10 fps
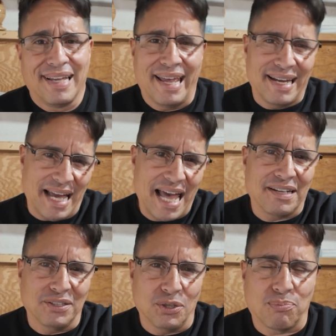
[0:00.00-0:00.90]
and I had
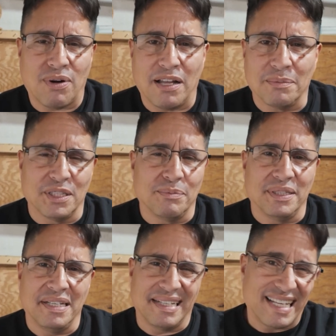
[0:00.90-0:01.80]
a little problem in the
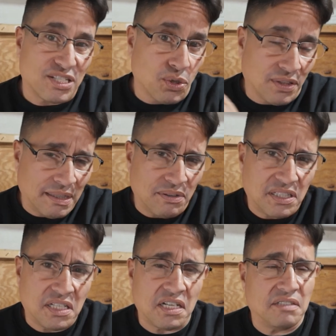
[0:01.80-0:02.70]
beginning. That's the only thing I'm going
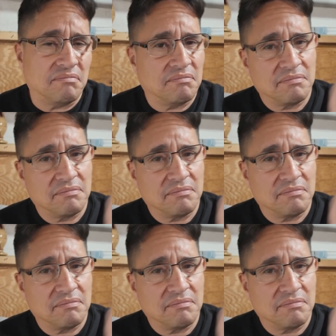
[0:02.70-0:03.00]
to cut.